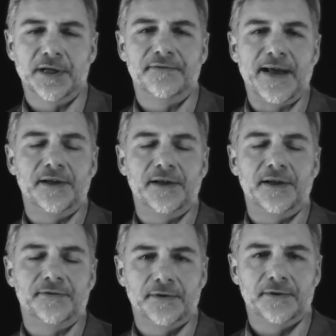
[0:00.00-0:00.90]
In fact,
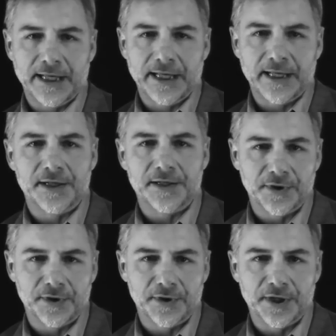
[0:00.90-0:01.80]
if Lincoln
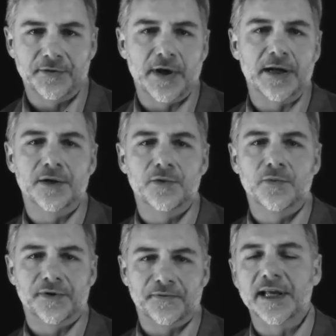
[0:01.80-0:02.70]
is truly credited
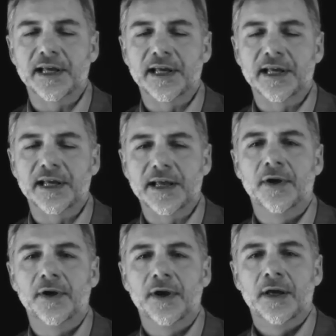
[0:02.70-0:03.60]
with freeing the
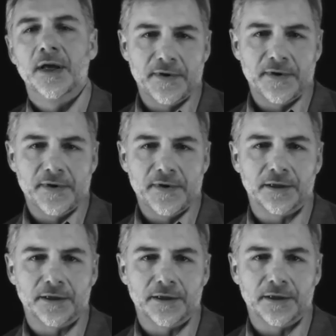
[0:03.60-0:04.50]
slaves, what
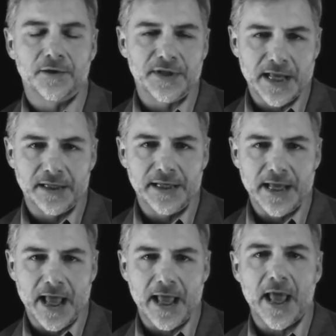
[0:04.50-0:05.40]
we've got under the
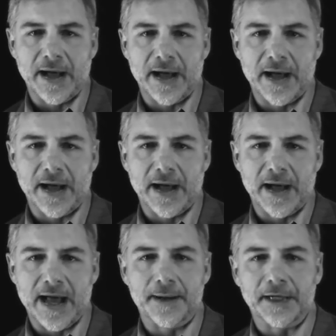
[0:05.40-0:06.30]
NDAA through
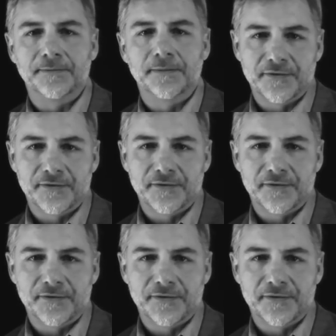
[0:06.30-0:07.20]
Obama
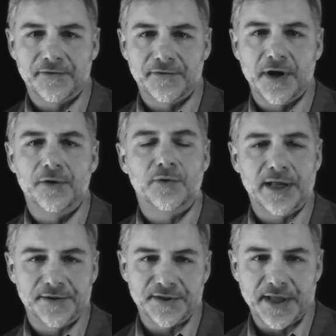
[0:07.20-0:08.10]
is slavery
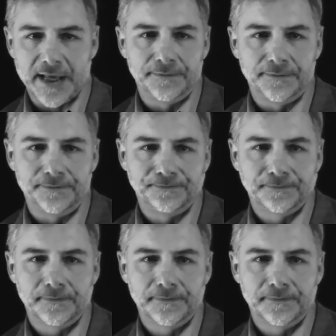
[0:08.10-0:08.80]
reinstated.